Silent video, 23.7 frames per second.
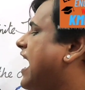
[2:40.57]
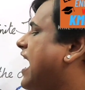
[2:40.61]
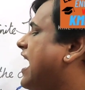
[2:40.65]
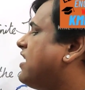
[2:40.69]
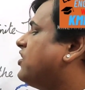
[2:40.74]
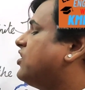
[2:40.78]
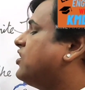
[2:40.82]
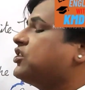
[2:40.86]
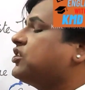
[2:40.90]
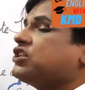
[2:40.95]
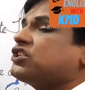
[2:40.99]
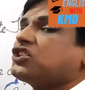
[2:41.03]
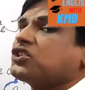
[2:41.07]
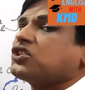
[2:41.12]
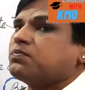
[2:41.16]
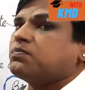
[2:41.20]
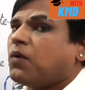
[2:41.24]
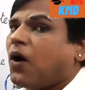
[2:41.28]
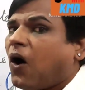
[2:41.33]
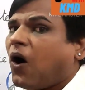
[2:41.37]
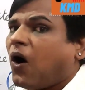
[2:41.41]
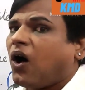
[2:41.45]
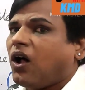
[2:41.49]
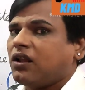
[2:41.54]
in the
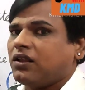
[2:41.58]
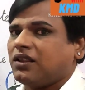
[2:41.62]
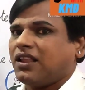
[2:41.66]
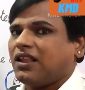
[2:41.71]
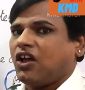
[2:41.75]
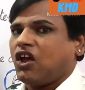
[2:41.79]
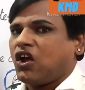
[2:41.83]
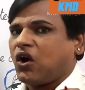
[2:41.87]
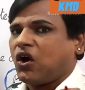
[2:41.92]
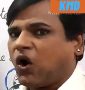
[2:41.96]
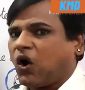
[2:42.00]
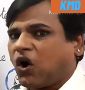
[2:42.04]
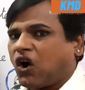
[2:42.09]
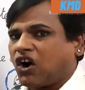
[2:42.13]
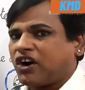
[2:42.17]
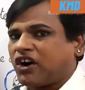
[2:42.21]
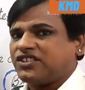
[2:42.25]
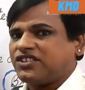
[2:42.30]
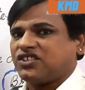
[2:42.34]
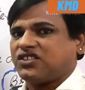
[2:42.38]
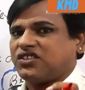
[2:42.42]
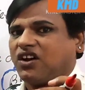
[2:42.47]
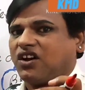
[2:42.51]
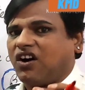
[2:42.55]
small
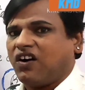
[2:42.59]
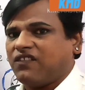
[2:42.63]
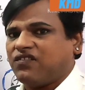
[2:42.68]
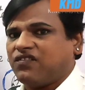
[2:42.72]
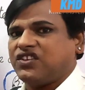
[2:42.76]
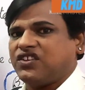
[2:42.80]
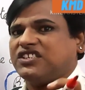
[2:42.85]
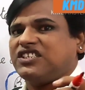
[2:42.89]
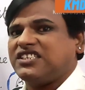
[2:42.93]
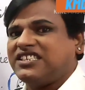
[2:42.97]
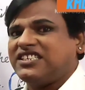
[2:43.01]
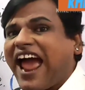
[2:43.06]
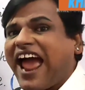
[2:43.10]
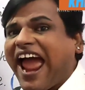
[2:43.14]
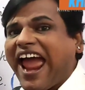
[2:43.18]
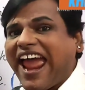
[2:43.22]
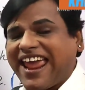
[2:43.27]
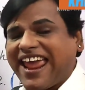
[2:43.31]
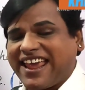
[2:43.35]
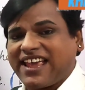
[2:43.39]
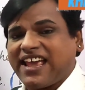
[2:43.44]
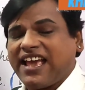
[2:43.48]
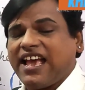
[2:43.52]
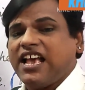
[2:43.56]
hours of the
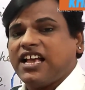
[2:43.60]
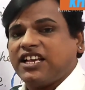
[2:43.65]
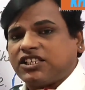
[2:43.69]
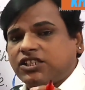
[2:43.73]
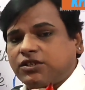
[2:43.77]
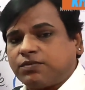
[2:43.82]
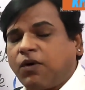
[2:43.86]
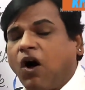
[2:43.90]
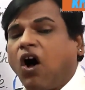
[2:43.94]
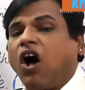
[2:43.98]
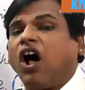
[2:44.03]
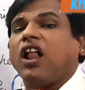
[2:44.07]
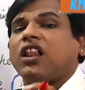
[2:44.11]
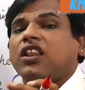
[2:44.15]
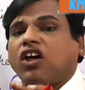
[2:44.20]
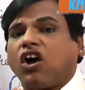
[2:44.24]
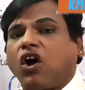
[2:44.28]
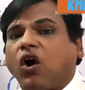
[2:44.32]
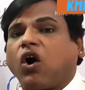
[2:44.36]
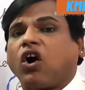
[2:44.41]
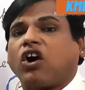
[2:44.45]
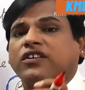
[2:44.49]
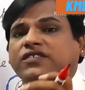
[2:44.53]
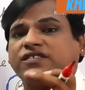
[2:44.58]
day.
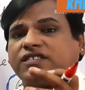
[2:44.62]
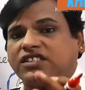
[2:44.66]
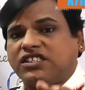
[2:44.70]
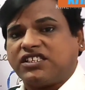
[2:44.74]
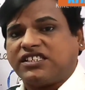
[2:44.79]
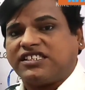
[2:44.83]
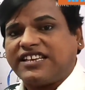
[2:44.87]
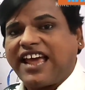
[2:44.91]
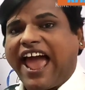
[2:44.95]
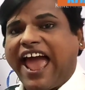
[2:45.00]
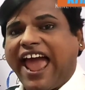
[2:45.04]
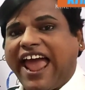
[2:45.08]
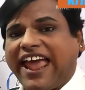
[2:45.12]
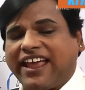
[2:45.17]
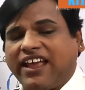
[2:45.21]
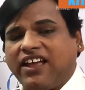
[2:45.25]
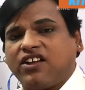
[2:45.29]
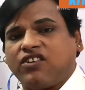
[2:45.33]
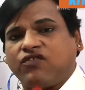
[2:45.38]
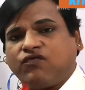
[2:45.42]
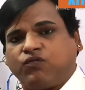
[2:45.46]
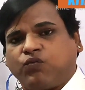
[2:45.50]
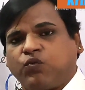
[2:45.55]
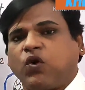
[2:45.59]
Small hours of the
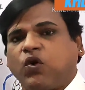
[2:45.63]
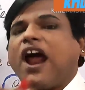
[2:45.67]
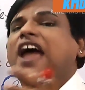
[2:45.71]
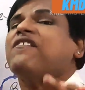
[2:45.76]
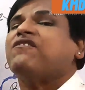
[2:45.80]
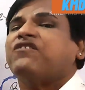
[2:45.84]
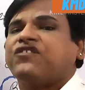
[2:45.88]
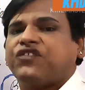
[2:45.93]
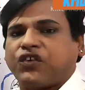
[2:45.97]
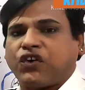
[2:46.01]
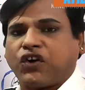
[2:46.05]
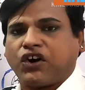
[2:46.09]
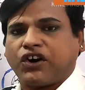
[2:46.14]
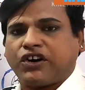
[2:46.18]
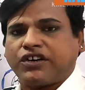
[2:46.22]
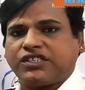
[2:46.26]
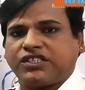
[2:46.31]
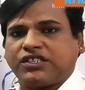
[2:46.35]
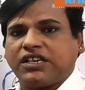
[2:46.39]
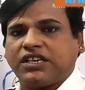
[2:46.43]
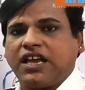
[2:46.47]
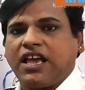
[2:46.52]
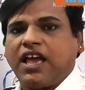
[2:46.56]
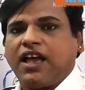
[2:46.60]
day
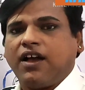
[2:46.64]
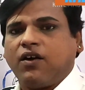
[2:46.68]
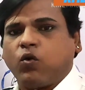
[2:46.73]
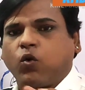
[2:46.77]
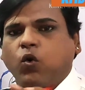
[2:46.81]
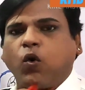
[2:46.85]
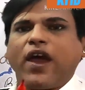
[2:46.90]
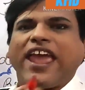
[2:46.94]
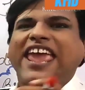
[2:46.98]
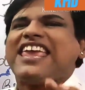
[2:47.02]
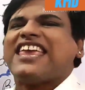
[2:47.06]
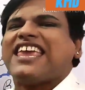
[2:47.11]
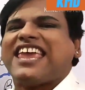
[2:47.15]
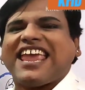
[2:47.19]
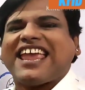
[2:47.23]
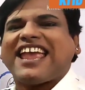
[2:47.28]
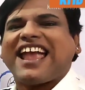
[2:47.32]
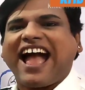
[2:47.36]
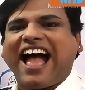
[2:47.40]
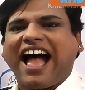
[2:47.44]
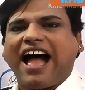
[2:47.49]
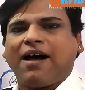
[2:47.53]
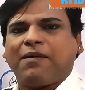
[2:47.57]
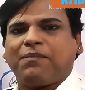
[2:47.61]
refers
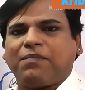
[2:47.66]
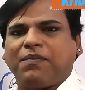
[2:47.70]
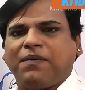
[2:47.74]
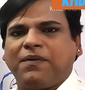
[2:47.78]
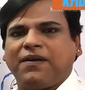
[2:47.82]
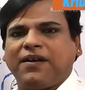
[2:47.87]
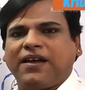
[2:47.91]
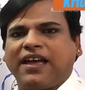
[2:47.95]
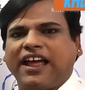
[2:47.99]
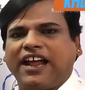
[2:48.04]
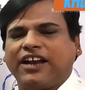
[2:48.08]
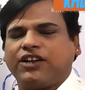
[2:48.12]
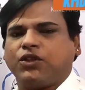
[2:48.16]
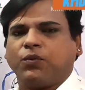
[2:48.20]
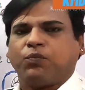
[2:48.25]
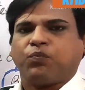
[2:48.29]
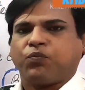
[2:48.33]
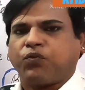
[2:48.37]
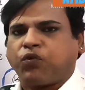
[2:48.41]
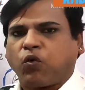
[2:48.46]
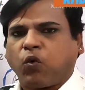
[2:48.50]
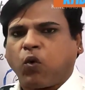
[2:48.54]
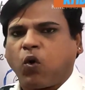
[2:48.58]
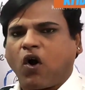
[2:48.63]
waking up at the
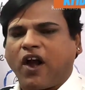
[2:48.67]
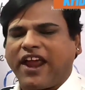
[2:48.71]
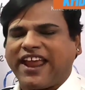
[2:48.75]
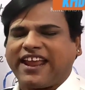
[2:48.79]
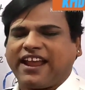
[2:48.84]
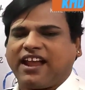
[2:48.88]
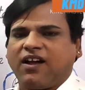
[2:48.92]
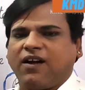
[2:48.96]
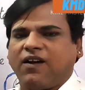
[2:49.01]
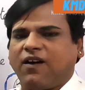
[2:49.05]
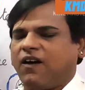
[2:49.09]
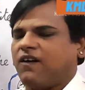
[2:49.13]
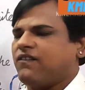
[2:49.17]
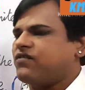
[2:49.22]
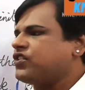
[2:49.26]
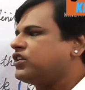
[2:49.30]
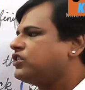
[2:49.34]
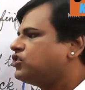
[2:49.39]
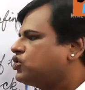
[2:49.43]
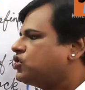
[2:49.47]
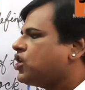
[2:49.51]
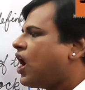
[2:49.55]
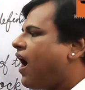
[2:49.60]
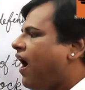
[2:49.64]
break of
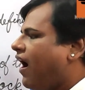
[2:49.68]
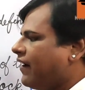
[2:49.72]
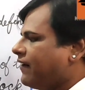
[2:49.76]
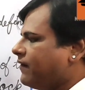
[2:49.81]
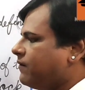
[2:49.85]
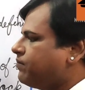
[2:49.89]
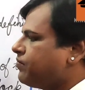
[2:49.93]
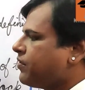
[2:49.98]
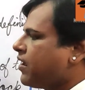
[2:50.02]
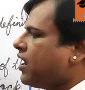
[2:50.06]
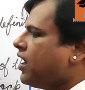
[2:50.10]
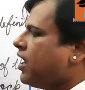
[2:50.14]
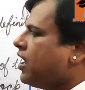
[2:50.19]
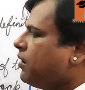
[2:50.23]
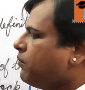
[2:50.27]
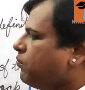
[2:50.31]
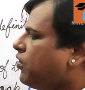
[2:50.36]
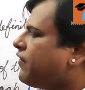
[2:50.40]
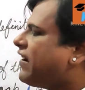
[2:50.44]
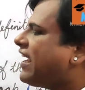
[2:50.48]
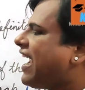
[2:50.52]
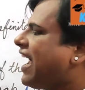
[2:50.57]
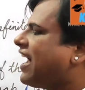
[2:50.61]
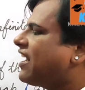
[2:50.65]
the dawn.
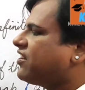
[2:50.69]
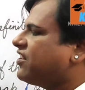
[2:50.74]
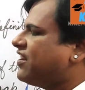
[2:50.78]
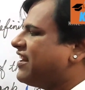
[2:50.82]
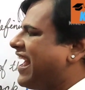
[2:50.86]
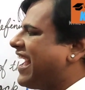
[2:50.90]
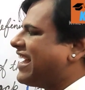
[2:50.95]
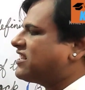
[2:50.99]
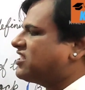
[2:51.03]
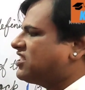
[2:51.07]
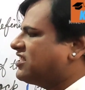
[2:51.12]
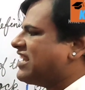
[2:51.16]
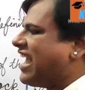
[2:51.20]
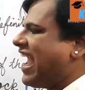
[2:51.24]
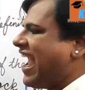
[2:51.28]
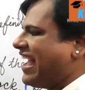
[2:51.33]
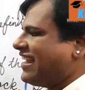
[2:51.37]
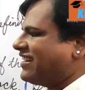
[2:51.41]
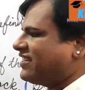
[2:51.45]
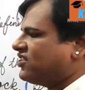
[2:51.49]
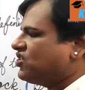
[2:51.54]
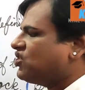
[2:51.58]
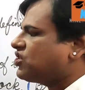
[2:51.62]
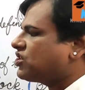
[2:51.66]
Moving on to the next
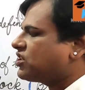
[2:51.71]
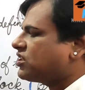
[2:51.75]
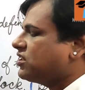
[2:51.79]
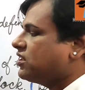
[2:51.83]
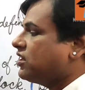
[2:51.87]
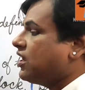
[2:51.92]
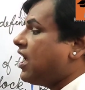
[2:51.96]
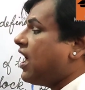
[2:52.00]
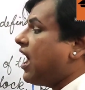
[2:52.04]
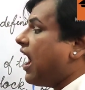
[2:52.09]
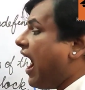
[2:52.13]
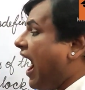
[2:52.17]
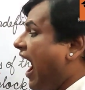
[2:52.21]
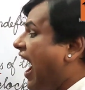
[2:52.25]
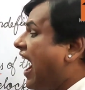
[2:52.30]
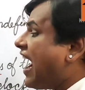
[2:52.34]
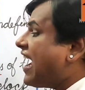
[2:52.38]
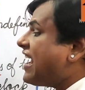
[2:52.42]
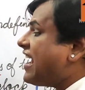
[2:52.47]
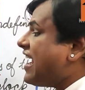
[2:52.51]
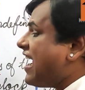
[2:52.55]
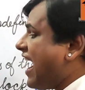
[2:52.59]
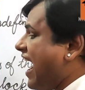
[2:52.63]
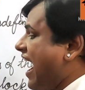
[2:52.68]
sentence,
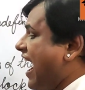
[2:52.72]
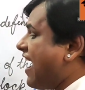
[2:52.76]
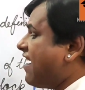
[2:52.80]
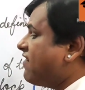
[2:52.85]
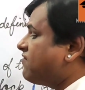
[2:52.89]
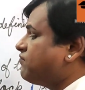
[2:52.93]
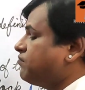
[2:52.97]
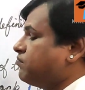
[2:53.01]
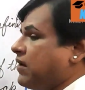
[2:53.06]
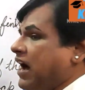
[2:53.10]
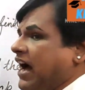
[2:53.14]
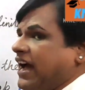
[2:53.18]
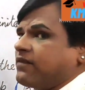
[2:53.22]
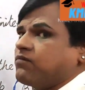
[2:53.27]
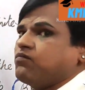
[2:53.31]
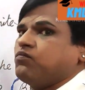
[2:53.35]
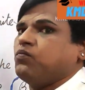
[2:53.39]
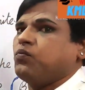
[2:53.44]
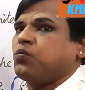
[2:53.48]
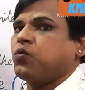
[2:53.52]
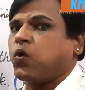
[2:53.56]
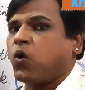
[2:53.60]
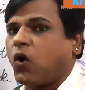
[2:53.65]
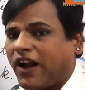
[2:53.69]
I have my
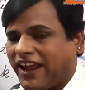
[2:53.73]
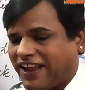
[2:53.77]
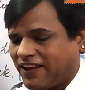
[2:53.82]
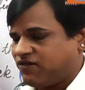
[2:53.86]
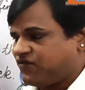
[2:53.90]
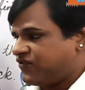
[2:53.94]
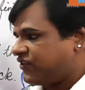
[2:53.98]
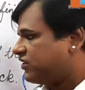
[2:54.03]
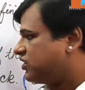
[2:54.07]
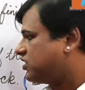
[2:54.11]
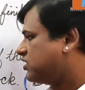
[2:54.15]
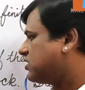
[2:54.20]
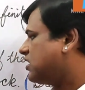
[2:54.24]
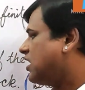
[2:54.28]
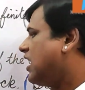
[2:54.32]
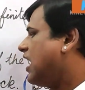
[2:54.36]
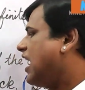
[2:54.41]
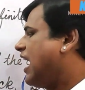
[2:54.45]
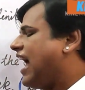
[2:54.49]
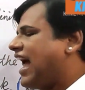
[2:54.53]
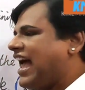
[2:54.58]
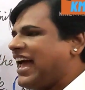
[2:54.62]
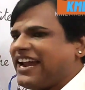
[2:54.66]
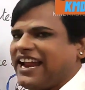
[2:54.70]
breakfast
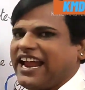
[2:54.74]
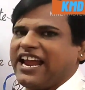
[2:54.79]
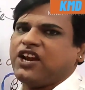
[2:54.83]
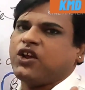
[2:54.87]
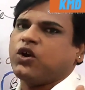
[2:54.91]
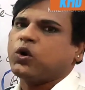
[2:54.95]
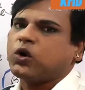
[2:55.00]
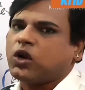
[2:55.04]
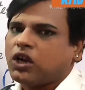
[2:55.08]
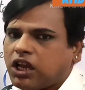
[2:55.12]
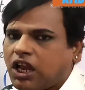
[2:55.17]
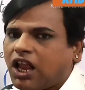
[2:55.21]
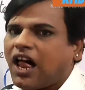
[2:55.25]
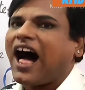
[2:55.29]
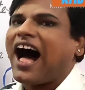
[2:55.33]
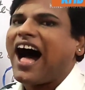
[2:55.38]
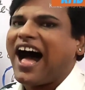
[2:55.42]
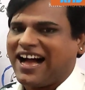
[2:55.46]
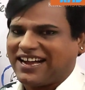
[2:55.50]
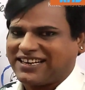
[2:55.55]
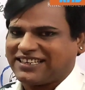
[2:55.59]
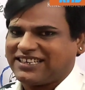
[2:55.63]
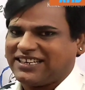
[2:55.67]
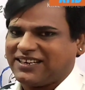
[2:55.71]
at 8
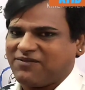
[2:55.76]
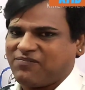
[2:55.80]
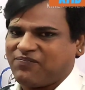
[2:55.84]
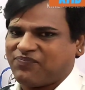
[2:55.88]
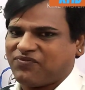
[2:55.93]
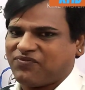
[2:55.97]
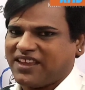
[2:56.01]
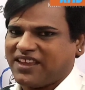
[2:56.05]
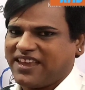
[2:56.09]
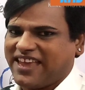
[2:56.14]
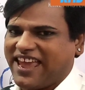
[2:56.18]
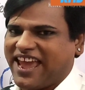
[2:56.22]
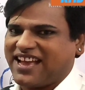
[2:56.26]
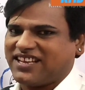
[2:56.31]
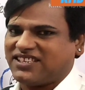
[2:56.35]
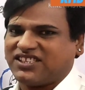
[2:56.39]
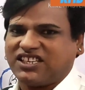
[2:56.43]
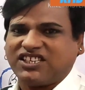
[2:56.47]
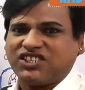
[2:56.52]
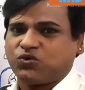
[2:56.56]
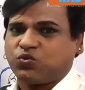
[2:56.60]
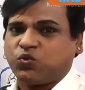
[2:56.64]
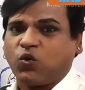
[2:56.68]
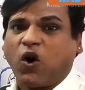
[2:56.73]
o'clock.
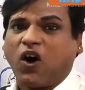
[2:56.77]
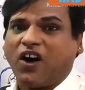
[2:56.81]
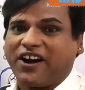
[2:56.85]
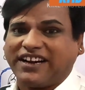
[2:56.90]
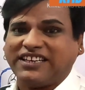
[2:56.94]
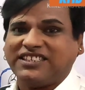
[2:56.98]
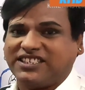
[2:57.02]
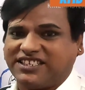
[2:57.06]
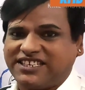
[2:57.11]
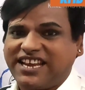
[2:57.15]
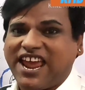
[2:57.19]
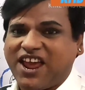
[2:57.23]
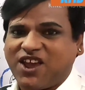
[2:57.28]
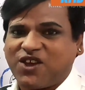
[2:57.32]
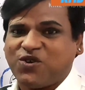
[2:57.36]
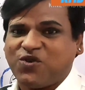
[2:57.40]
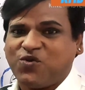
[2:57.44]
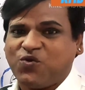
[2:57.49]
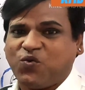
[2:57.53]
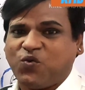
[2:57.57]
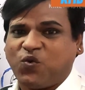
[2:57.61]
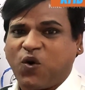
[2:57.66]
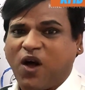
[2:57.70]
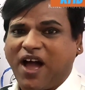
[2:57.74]
Yes, that's what I
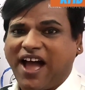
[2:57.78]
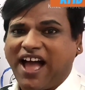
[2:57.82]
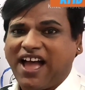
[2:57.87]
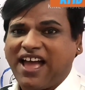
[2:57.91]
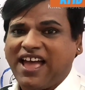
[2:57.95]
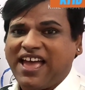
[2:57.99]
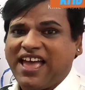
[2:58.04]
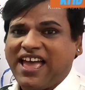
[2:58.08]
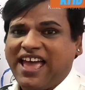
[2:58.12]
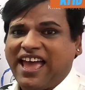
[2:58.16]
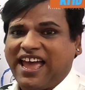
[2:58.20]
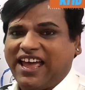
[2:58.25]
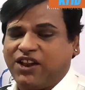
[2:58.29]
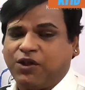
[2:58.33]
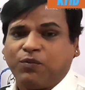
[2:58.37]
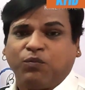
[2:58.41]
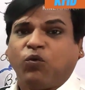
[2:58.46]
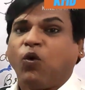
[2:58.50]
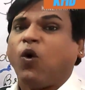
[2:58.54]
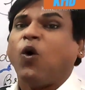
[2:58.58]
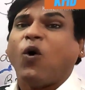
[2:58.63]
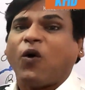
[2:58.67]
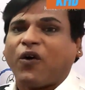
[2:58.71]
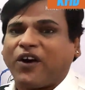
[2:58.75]
do in the
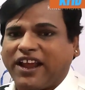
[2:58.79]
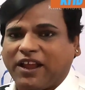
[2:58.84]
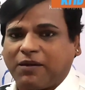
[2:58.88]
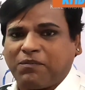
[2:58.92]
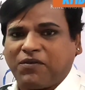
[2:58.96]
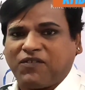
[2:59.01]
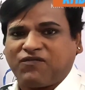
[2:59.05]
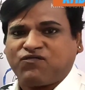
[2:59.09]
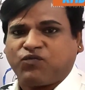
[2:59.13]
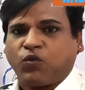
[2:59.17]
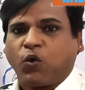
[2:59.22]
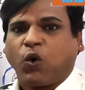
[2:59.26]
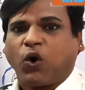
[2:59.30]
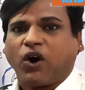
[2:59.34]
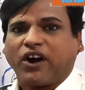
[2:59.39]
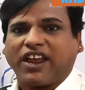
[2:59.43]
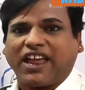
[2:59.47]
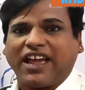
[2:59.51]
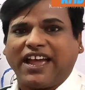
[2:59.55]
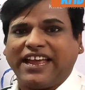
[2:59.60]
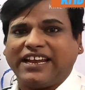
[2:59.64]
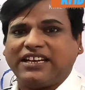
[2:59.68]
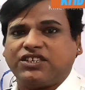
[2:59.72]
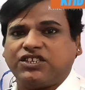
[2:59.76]
morning before
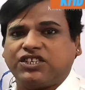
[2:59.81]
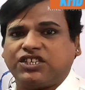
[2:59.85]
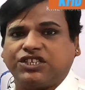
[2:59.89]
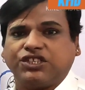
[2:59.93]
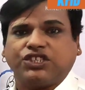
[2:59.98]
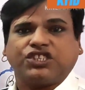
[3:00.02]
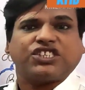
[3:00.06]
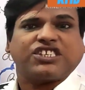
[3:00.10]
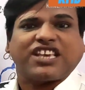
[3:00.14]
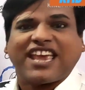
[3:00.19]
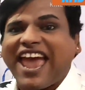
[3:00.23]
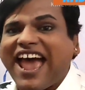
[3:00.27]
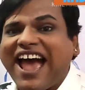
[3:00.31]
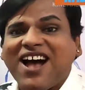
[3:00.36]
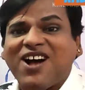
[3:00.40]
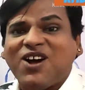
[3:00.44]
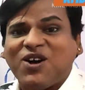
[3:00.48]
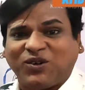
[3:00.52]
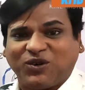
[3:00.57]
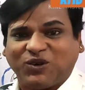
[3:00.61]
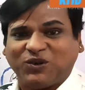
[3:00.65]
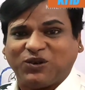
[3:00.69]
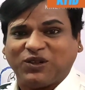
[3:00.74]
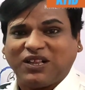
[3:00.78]
going to
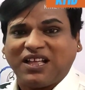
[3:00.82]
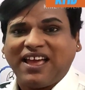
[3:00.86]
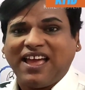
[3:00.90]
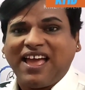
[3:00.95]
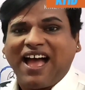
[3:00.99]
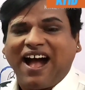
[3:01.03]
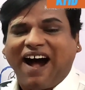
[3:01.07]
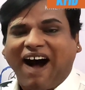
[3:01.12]
school.